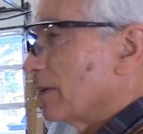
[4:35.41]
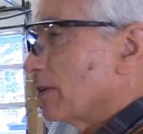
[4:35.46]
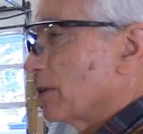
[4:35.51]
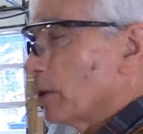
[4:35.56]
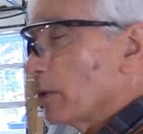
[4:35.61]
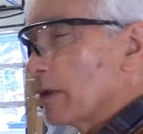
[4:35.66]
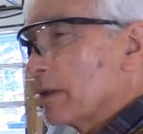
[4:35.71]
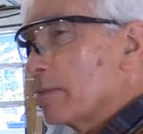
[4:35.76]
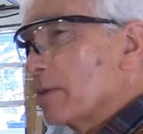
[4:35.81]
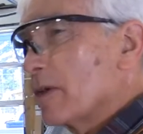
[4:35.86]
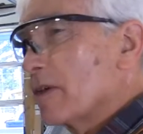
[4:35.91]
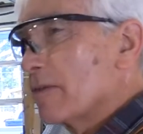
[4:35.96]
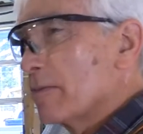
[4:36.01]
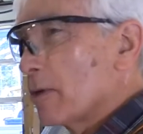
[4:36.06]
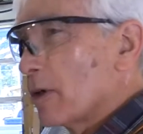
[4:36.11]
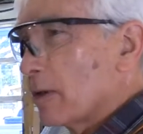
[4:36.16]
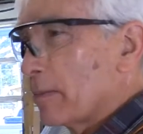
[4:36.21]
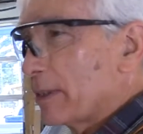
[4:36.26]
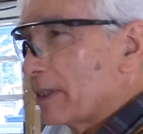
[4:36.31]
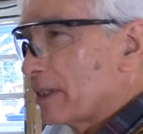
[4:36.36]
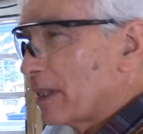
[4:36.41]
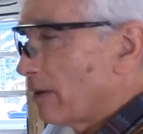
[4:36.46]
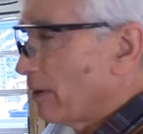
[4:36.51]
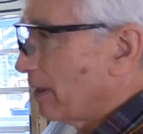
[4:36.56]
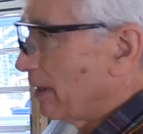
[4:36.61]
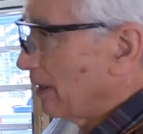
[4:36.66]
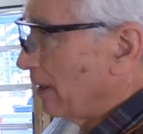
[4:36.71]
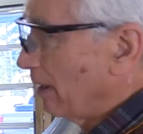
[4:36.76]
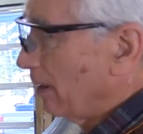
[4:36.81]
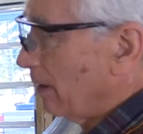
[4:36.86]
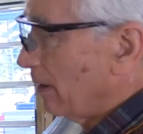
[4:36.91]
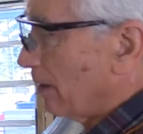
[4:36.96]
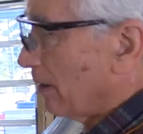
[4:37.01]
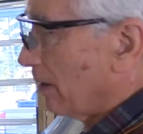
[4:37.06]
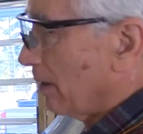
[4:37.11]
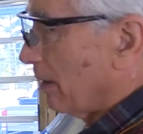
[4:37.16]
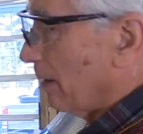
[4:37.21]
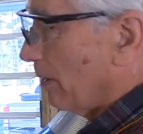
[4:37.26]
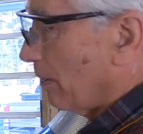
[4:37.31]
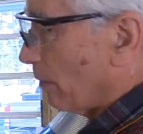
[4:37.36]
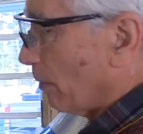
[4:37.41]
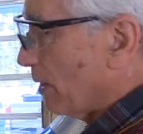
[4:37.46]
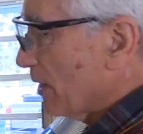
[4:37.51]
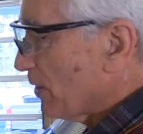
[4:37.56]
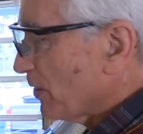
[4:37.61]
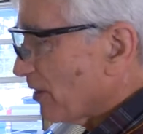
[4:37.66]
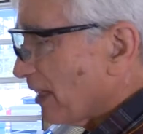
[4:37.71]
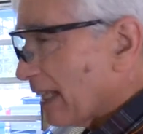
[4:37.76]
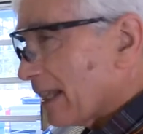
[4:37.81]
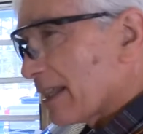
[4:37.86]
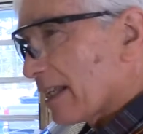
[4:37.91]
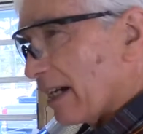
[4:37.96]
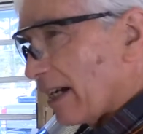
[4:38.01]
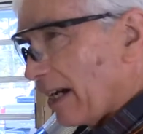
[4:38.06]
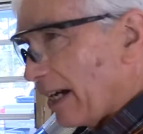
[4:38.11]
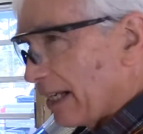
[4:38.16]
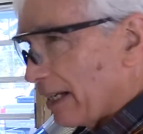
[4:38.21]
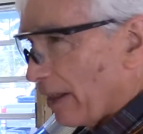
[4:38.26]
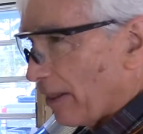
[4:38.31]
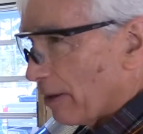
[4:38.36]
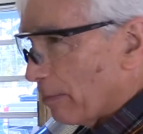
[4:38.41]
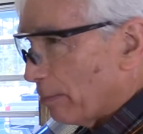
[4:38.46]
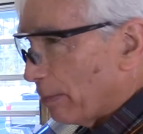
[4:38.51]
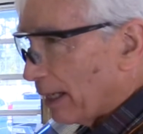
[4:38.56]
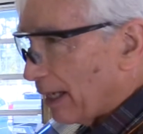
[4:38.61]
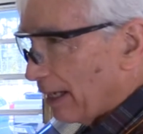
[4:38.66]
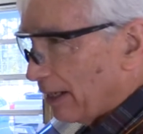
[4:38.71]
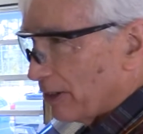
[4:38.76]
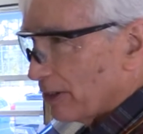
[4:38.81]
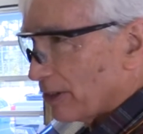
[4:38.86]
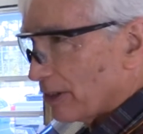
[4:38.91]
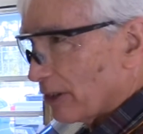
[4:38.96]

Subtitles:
To remove more material, reset the height of the bed